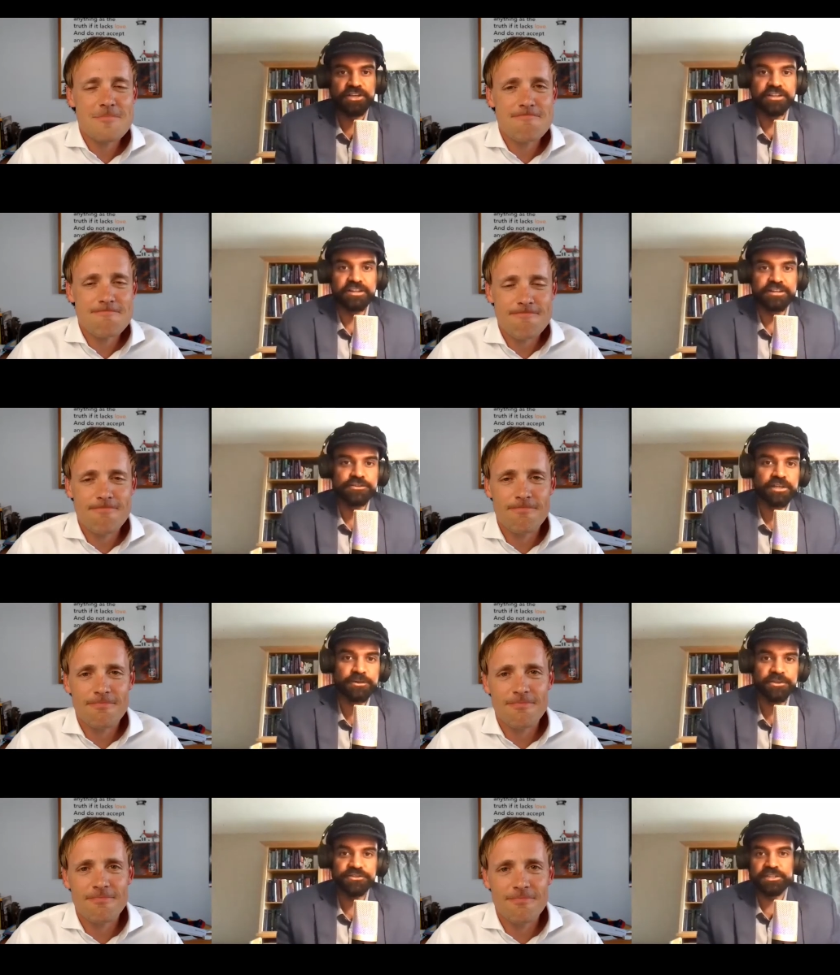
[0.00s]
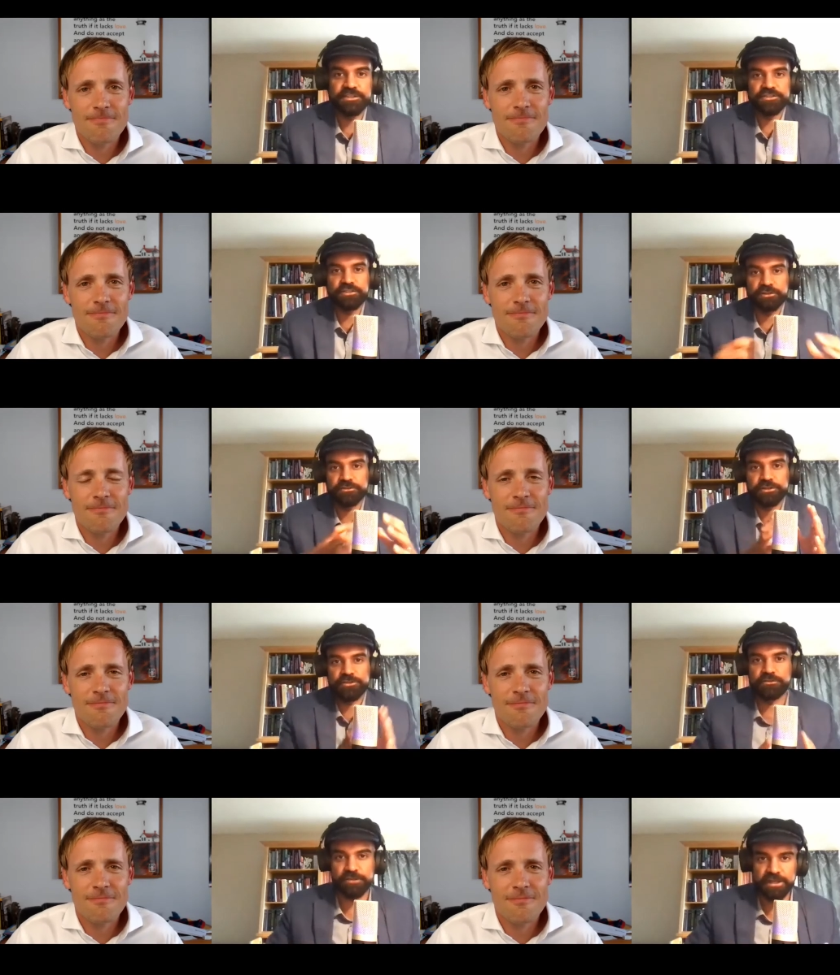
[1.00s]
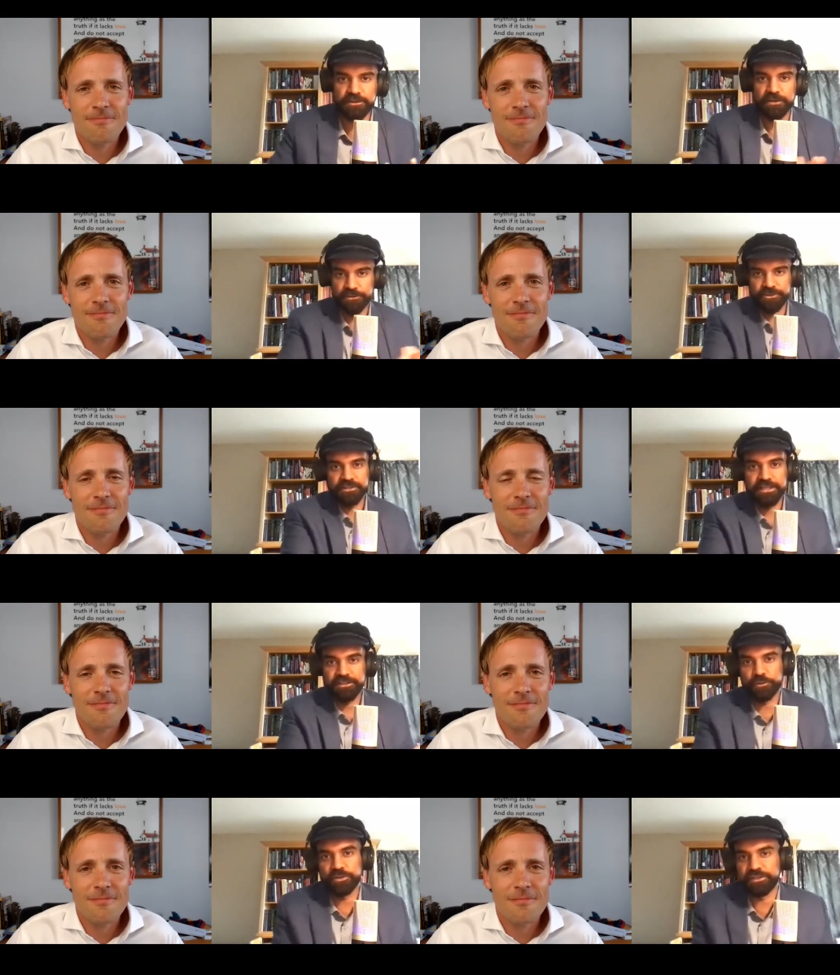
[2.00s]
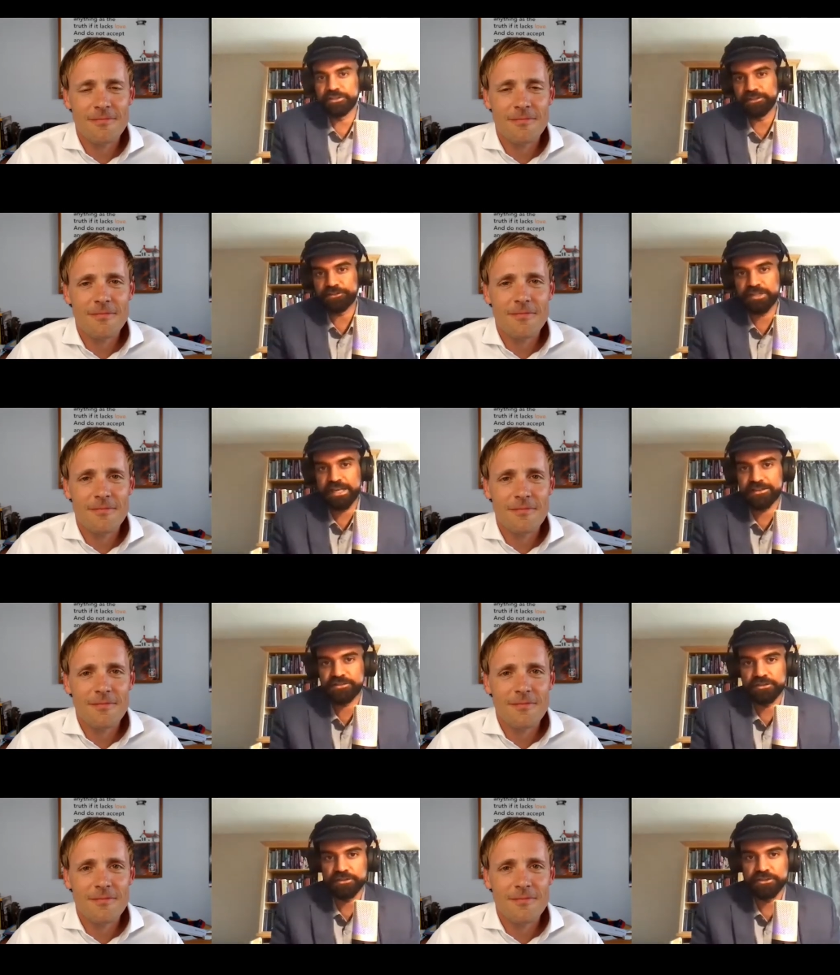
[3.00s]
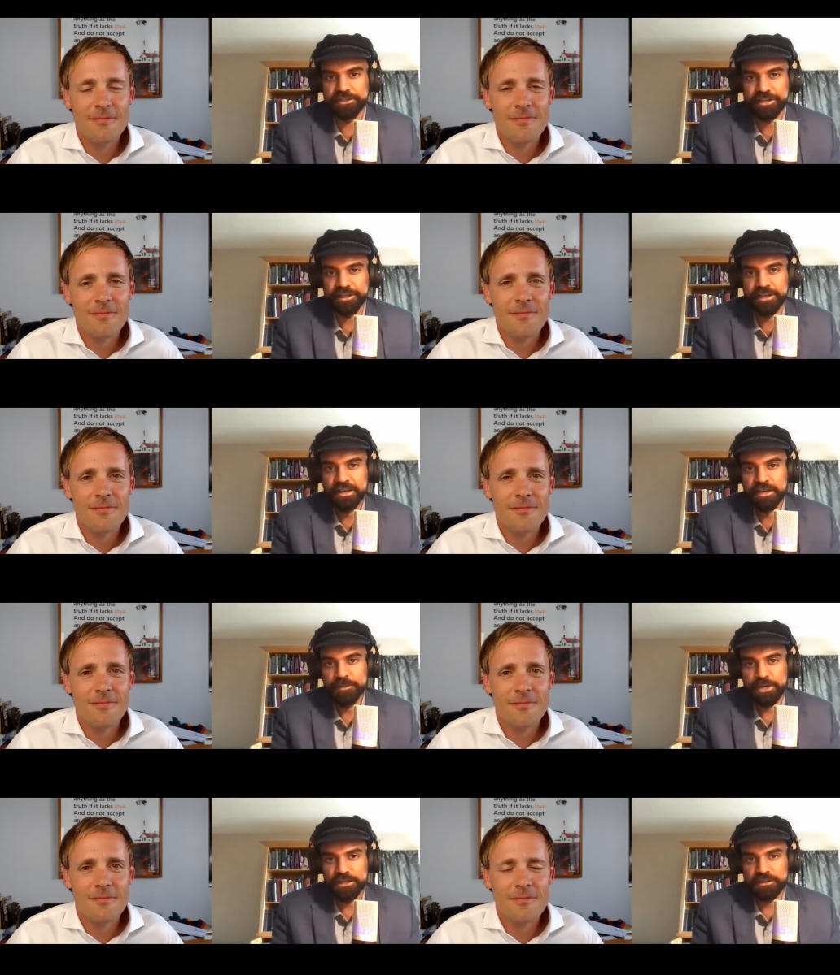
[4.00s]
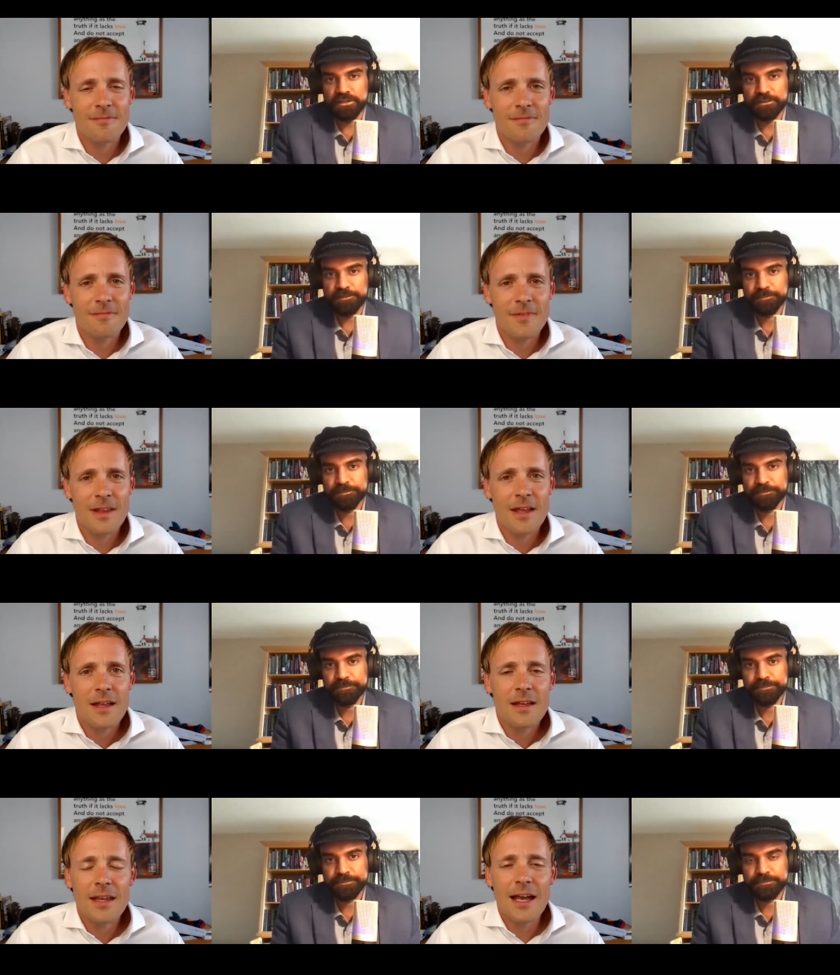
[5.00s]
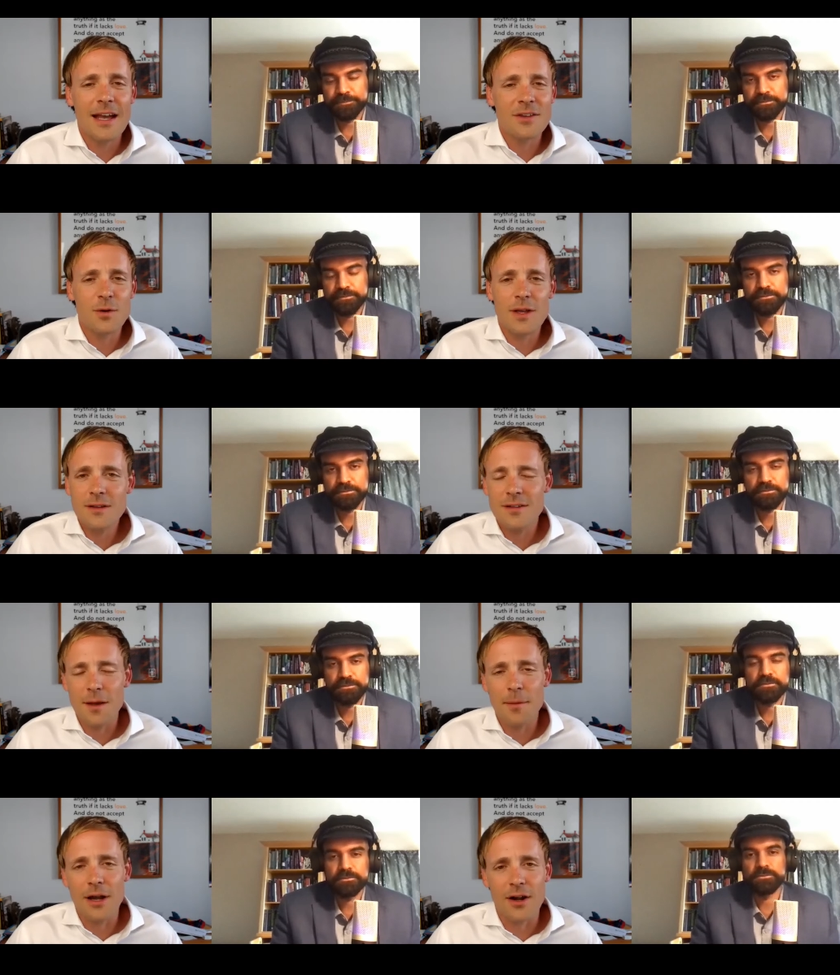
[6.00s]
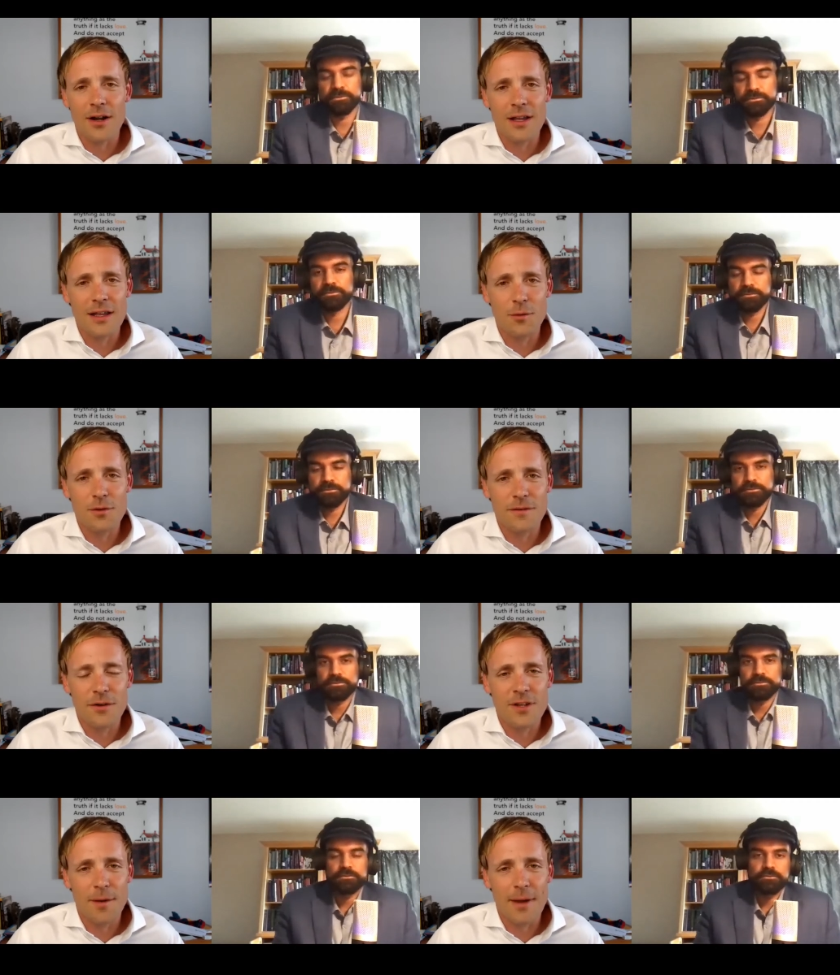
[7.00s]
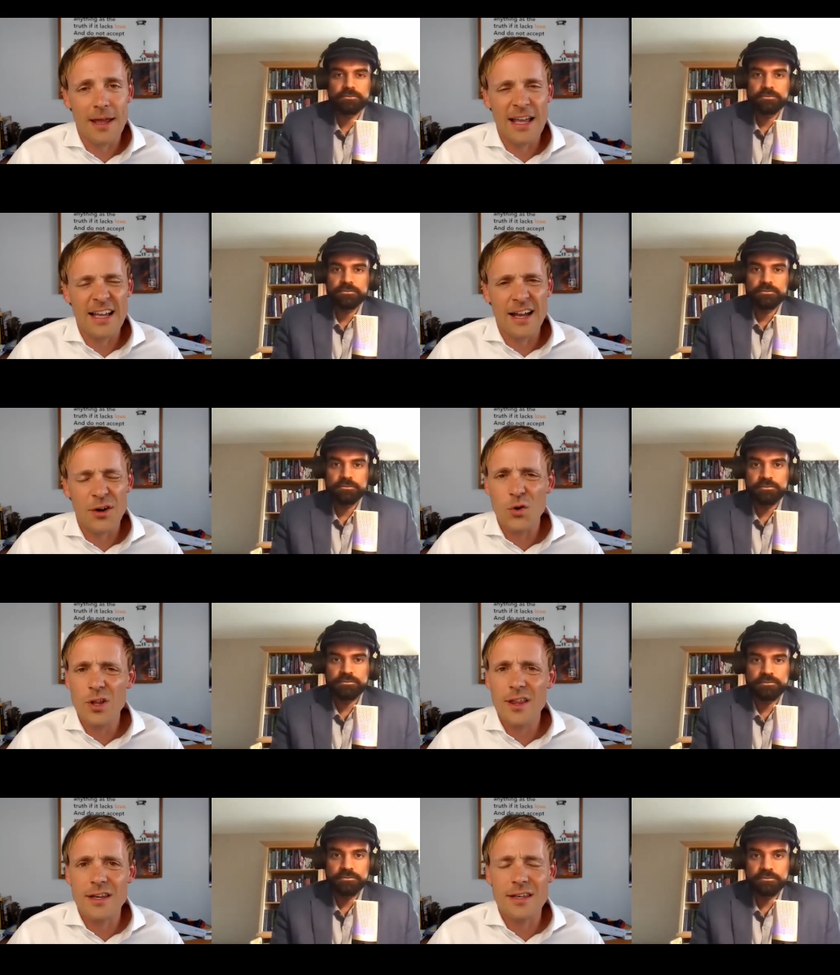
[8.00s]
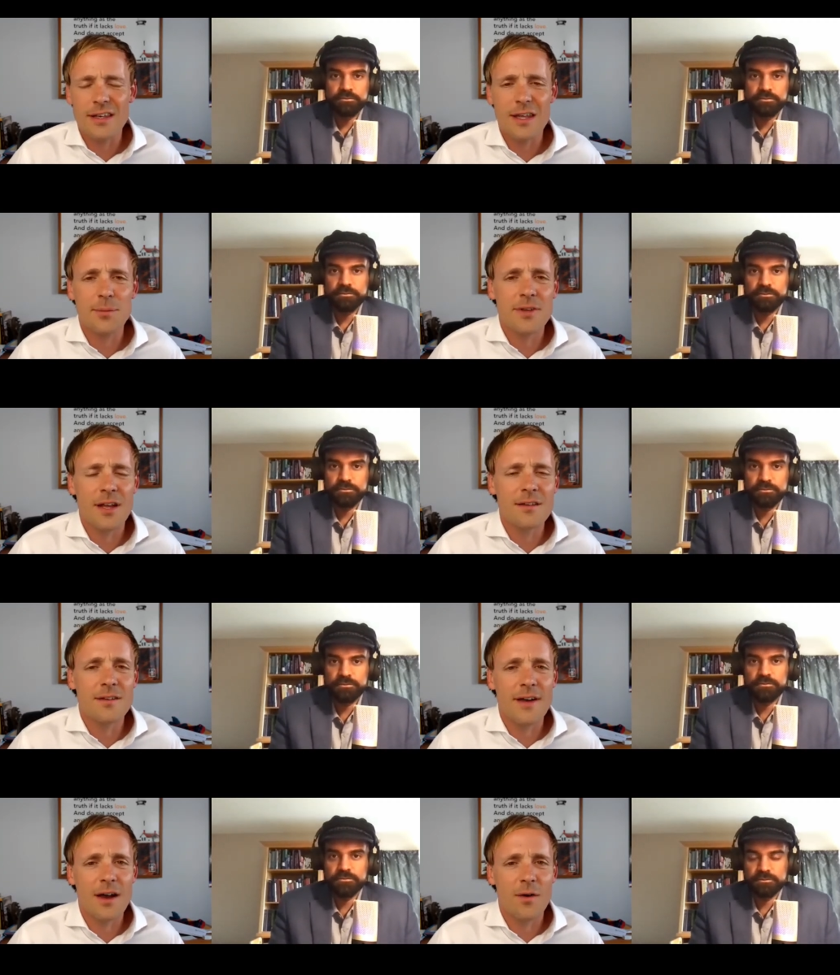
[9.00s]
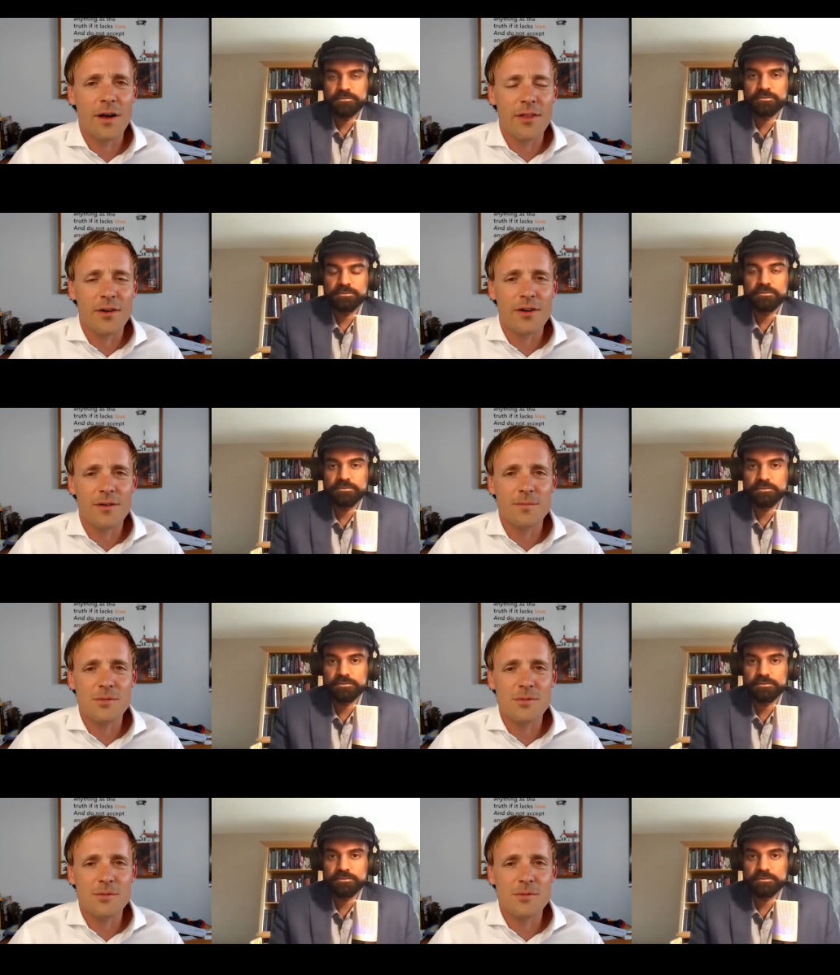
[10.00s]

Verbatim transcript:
Speaker 1: on this, right? Was this your Christian faith eventually led you into this classical learning model?
Speaker 2: Yeah, so in seminary, it was the first time I, I got a really deep sense of how other